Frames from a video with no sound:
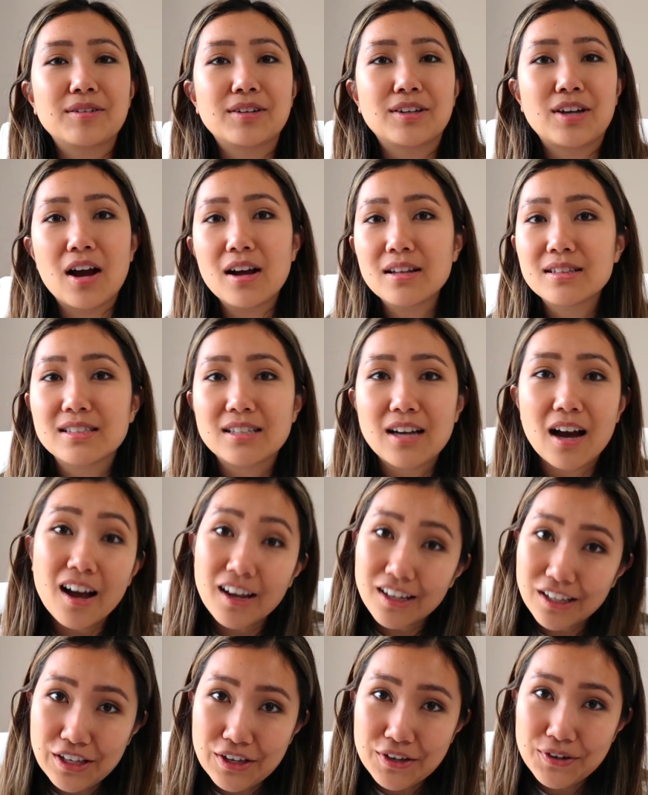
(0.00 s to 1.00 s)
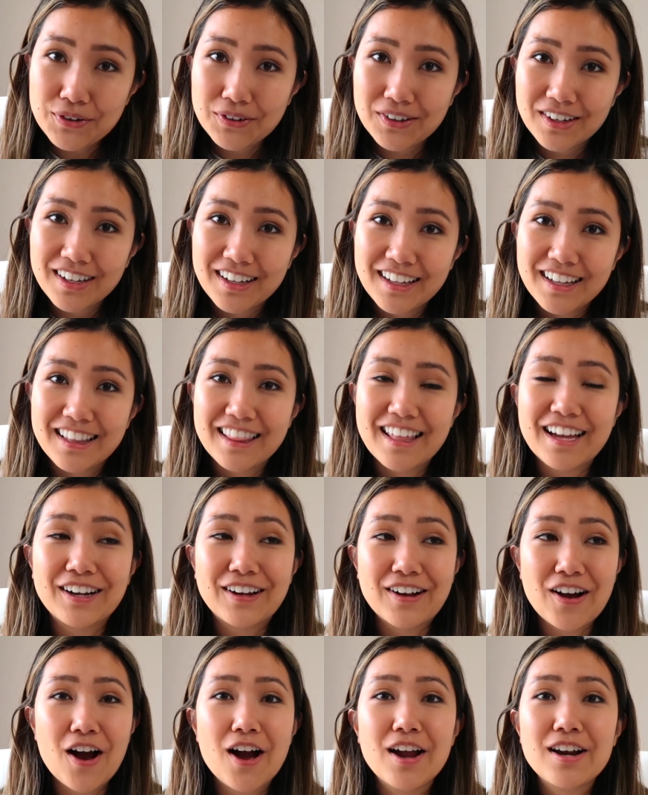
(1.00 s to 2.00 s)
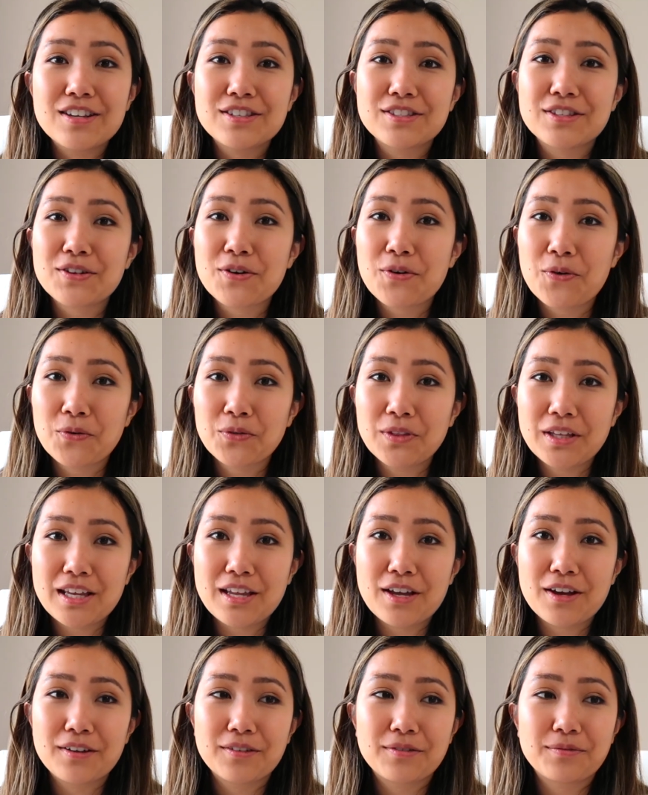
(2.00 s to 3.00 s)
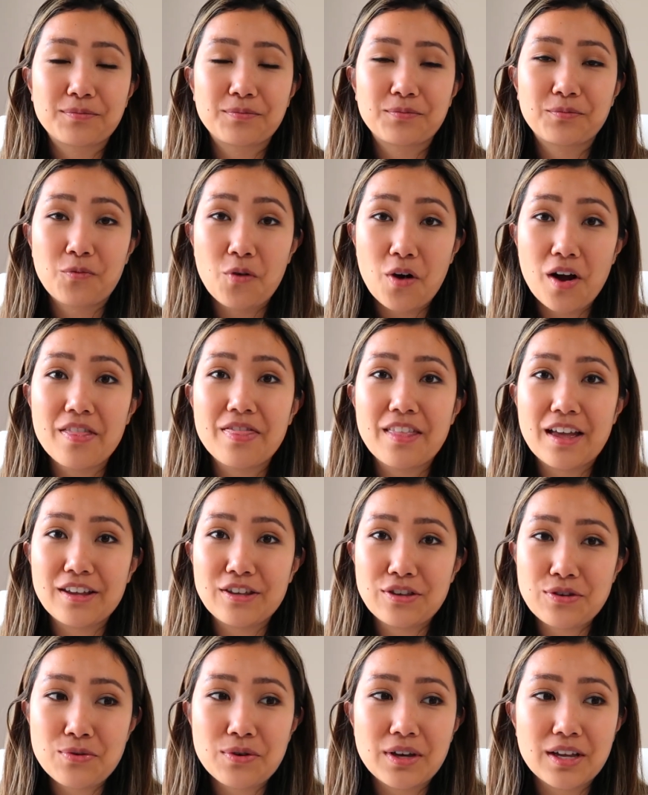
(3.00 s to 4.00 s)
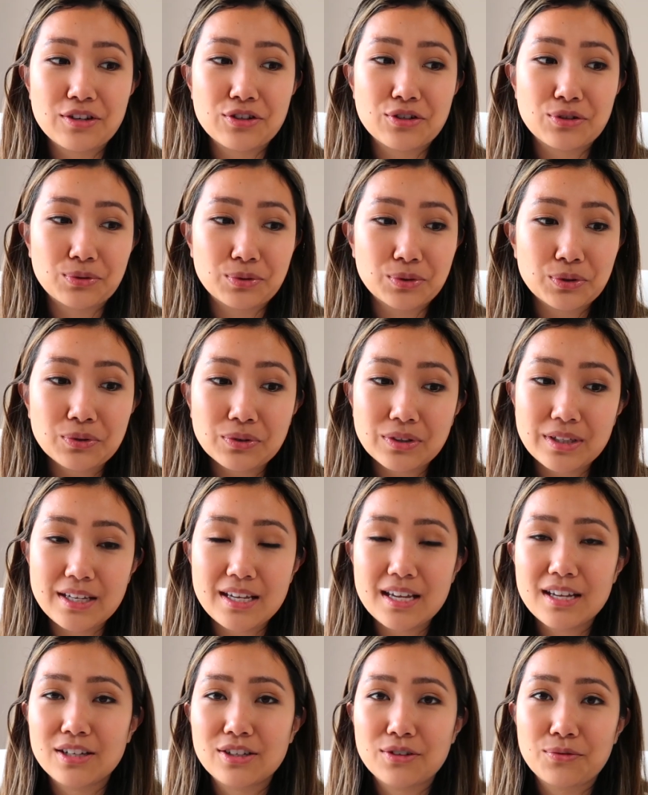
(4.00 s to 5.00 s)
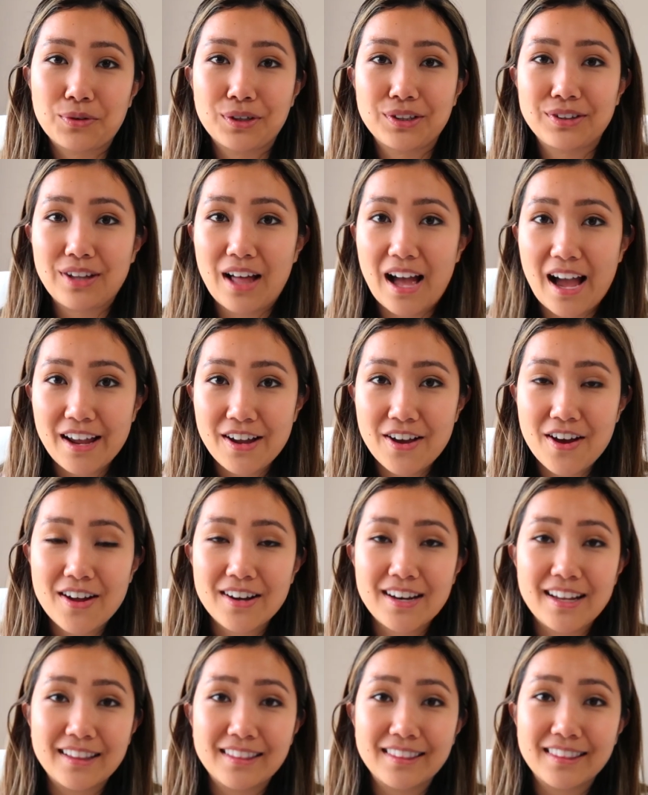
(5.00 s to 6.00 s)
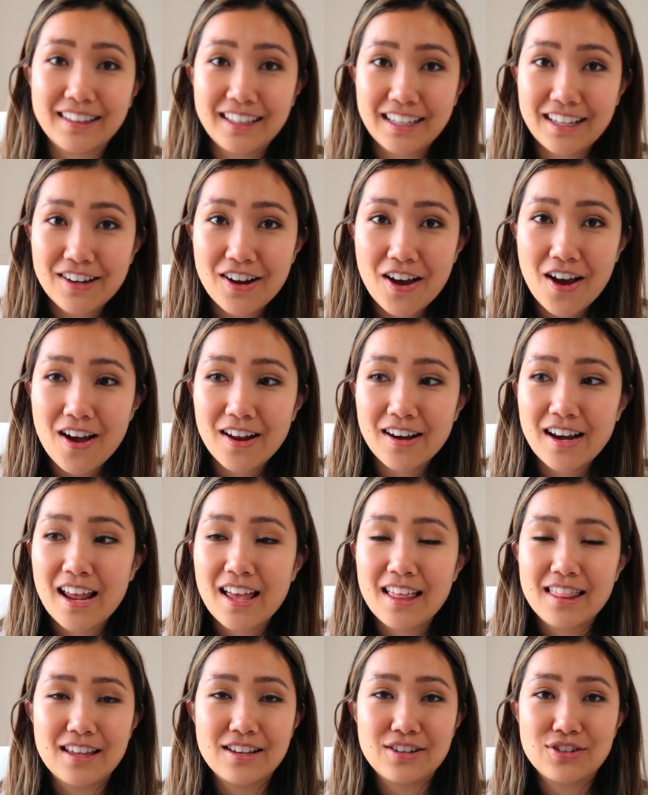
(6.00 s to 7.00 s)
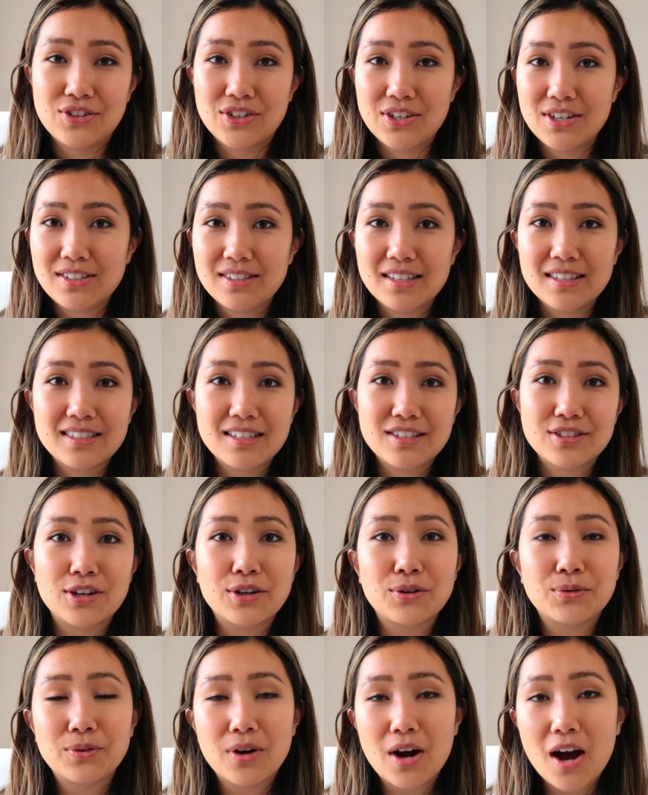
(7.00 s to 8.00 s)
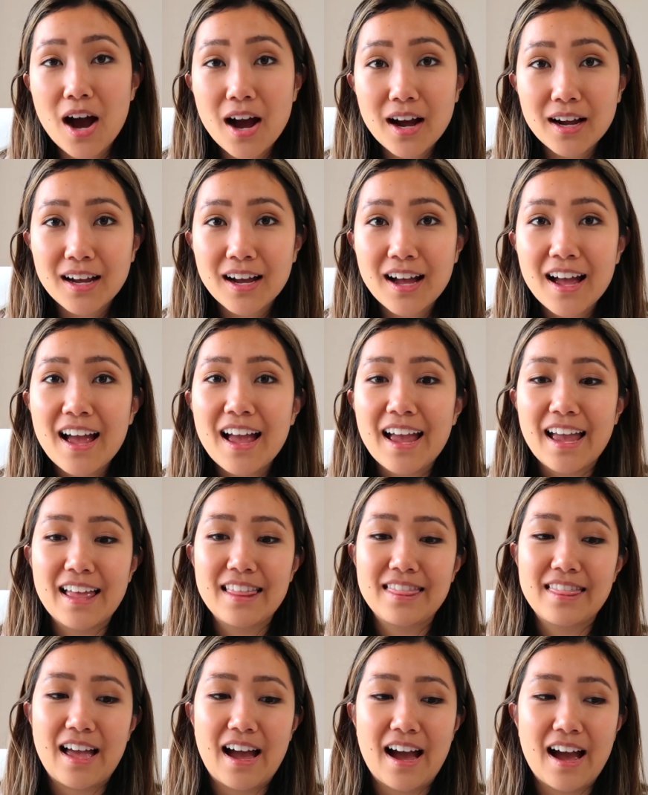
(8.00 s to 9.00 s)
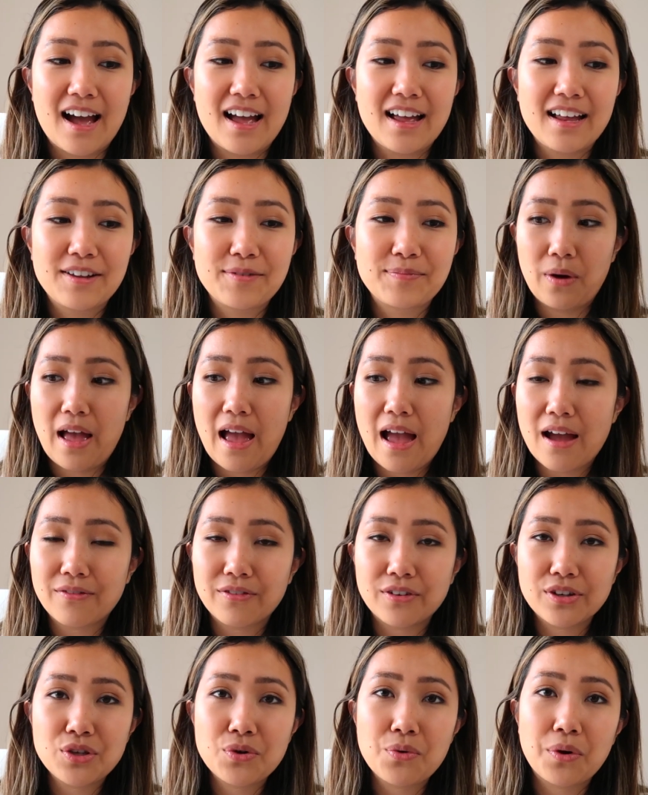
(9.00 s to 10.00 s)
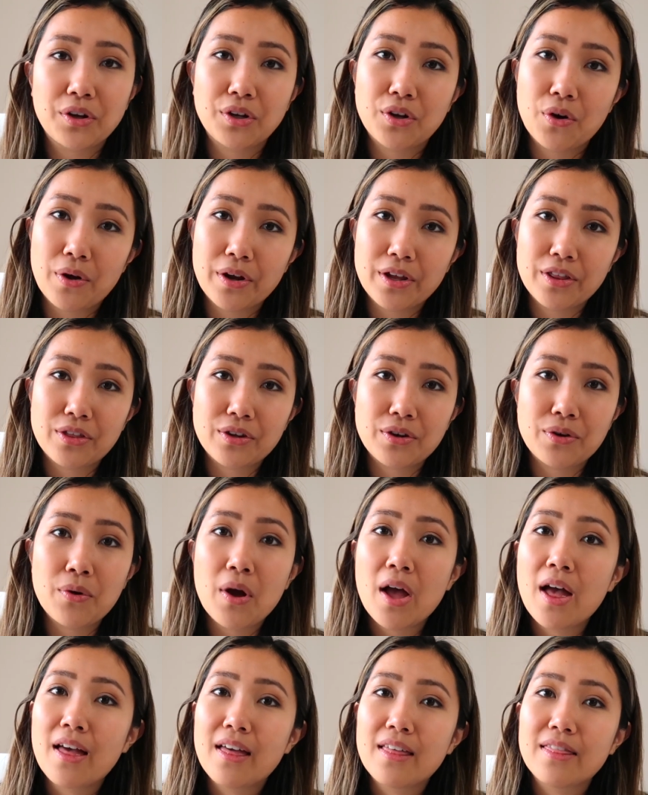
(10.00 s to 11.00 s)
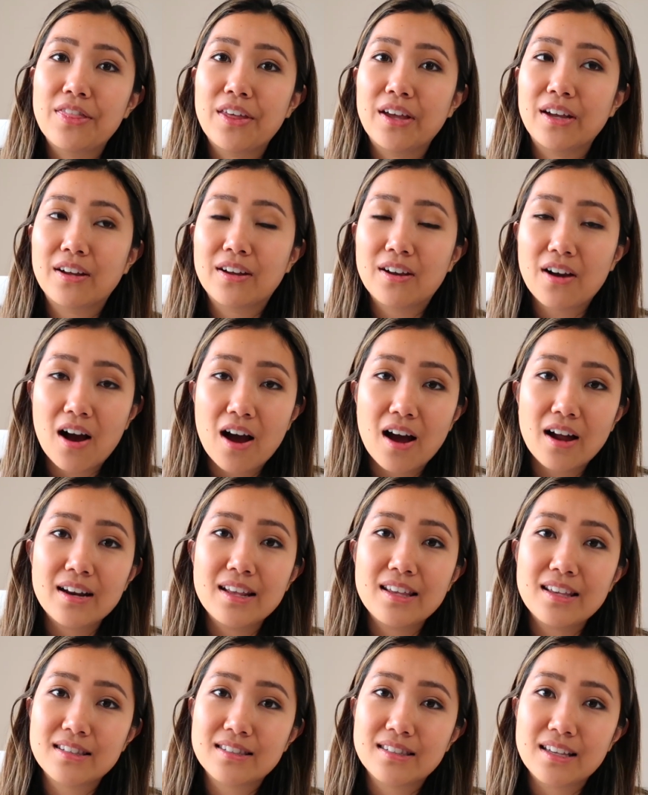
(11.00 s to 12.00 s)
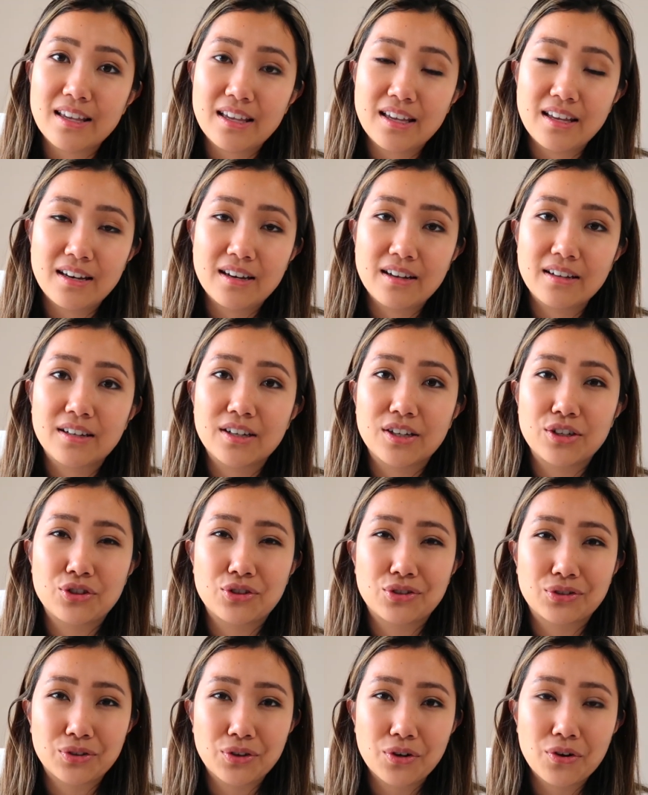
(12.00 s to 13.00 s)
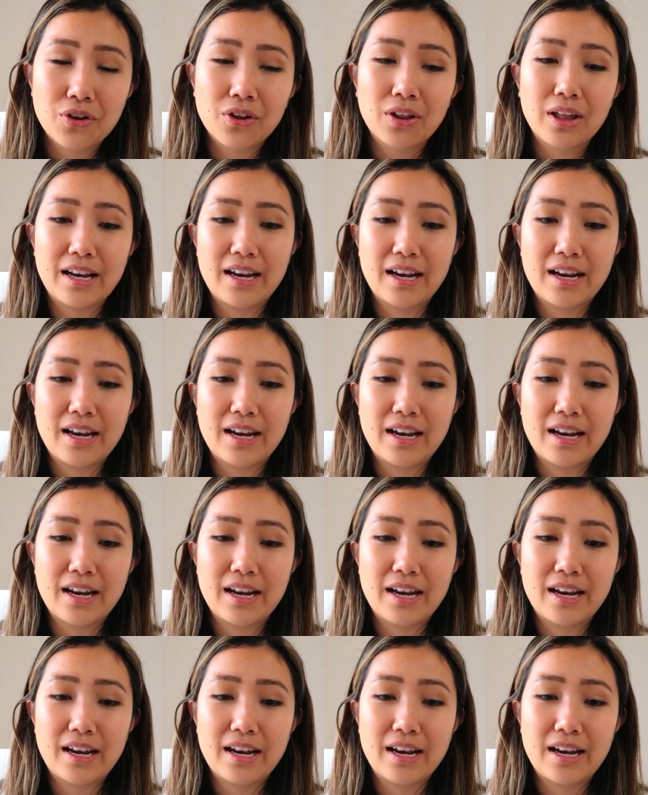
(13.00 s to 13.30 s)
God's got you, that God is the only one that you can truly rely on and lean on, that Jesus is our rock, and that whatever you are going through, that God is in control.